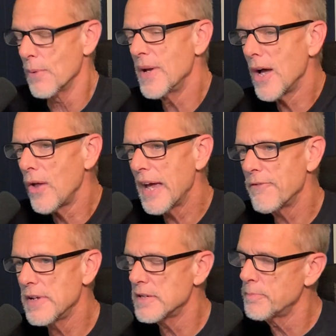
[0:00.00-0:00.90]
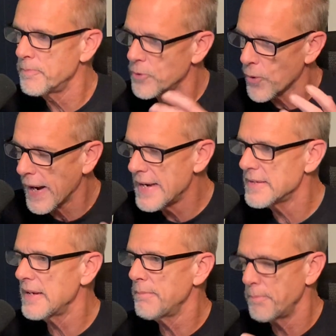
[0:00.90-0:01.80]
And we all have these
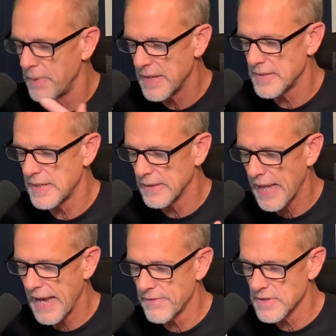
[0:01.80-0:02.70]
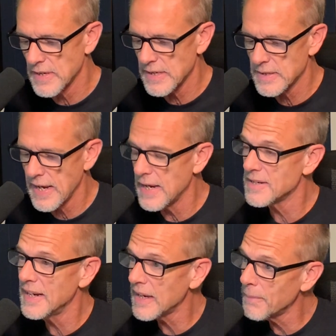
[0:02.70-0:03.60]
crazy busy lives these days,
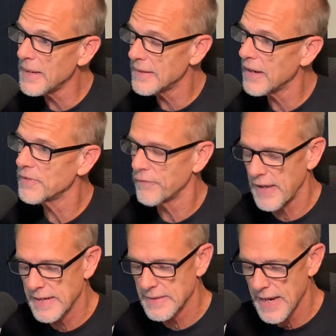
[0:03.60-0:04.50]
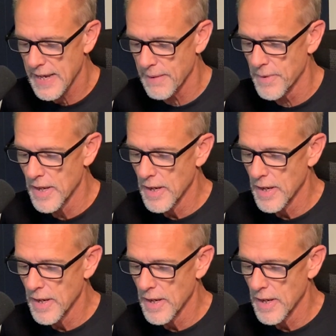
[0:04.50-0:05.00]
and it can be tough to find time.